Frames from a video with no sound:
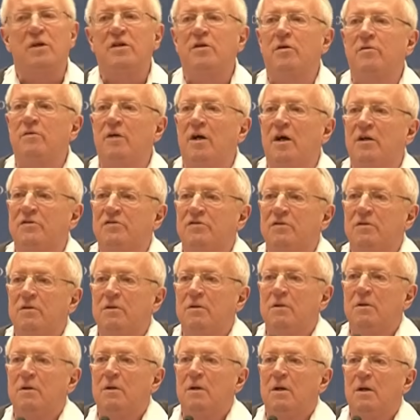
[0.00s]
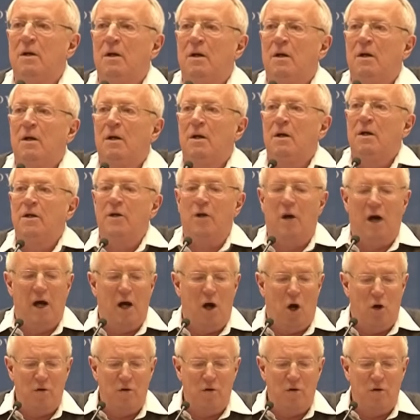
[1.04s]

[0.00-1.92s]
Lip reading: don't ask. You know,